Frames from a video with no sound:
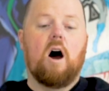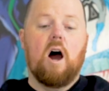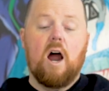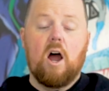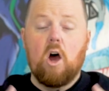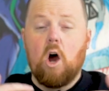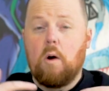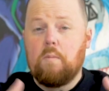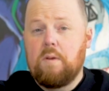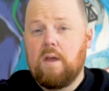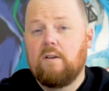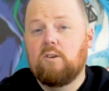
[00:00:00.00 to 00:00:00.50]
right, I
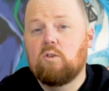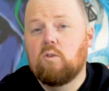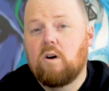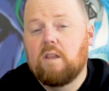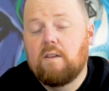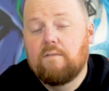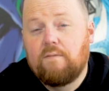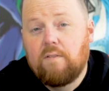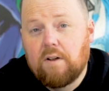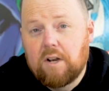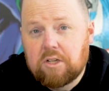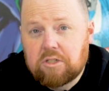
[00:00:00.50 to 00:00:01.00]
hope you enjoyed
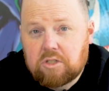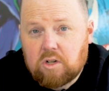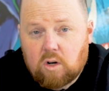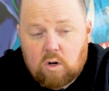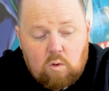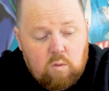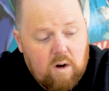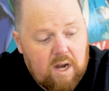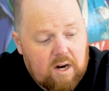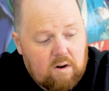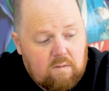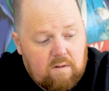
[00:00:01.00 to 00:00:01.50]
the footage. So
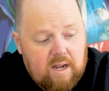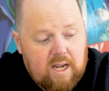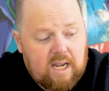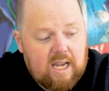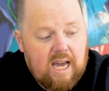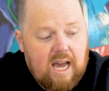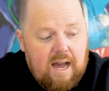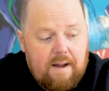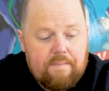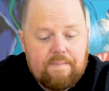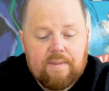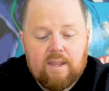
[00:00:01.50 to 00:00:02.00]
quick
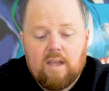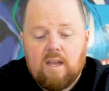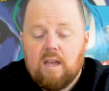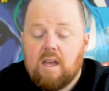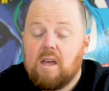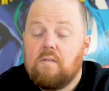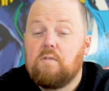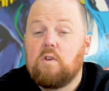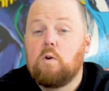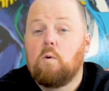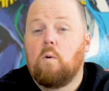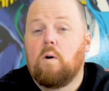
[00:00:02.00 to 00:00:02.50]
recap.
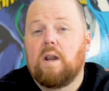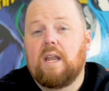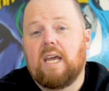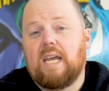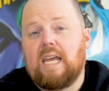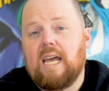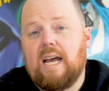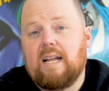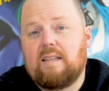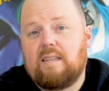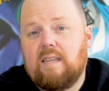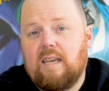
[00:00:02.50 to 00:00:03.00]
If you want to
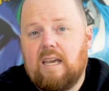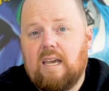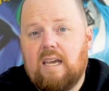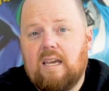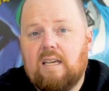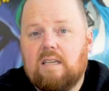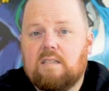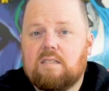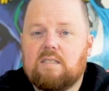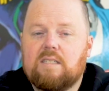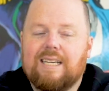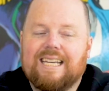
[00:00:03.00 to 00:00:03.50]
get
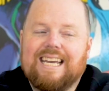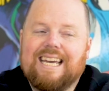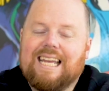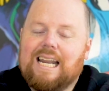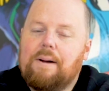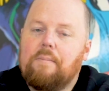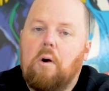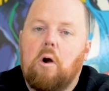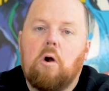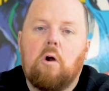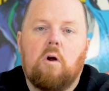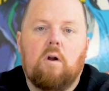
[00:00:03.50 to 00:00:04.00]
these, to get
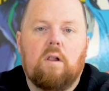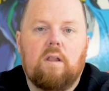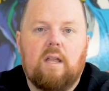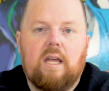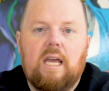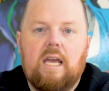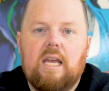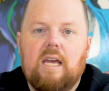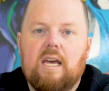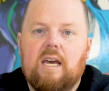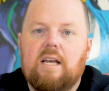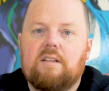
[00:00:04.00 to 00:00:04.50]
them
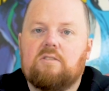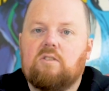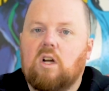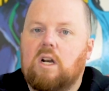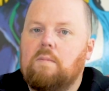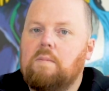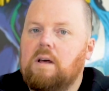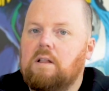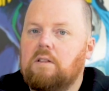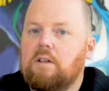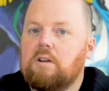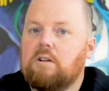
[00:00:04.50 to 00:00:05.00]
early, it's going
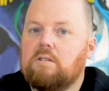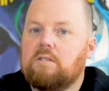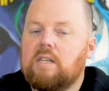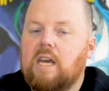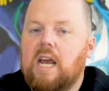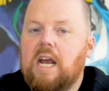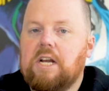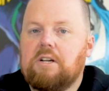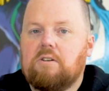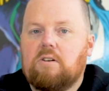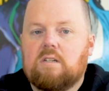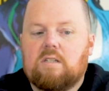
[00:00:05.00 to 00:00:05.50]
to be a little
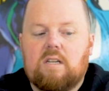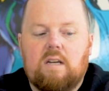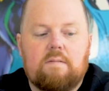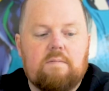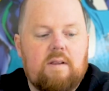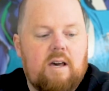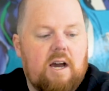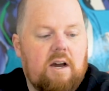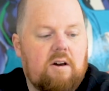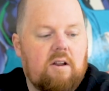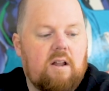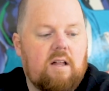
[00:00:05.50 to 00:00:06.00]
dangerous, I'm
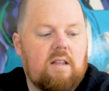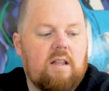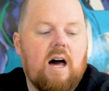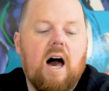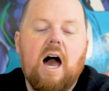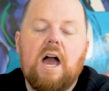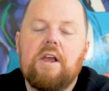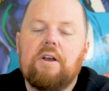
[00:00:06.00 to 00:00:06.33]
not going to lie.